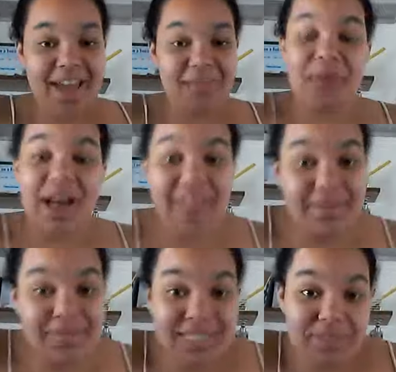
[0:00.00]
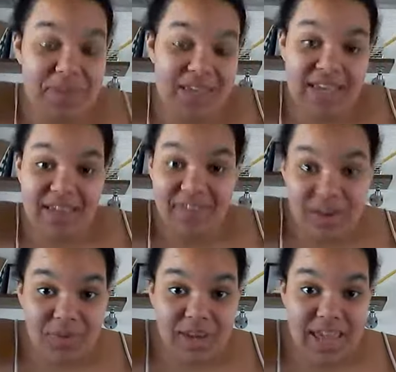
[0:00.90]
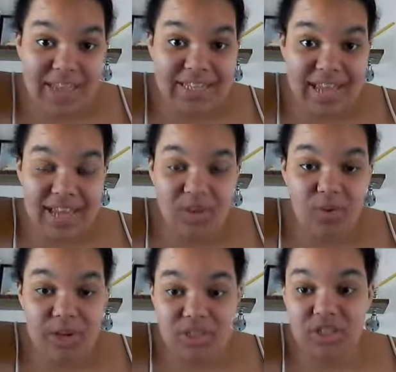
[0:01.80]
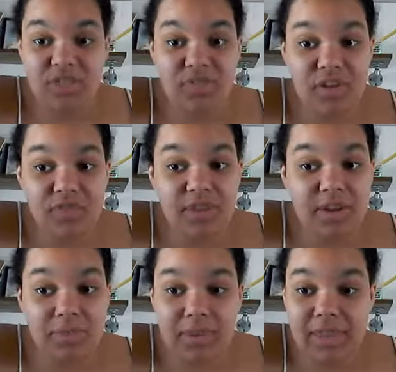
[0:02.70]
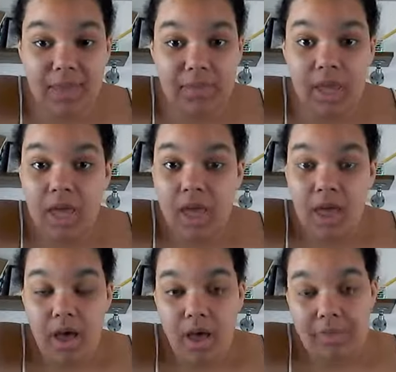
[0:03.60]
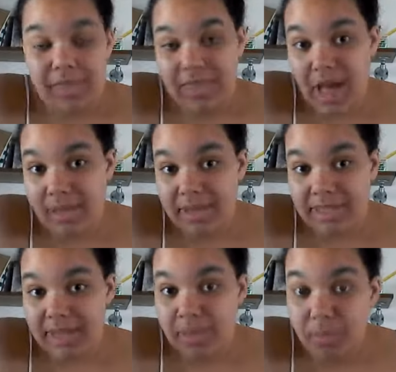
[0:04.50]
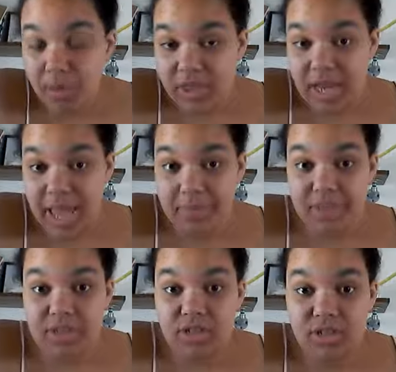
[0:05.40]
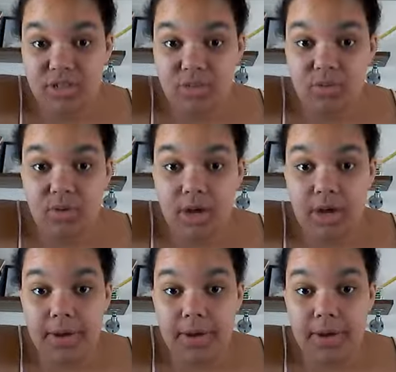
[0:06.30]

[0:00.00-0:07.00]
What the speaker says: while I'm speaking, if anyone has any questions, feel free to put them in the comments, and I'm more than happy to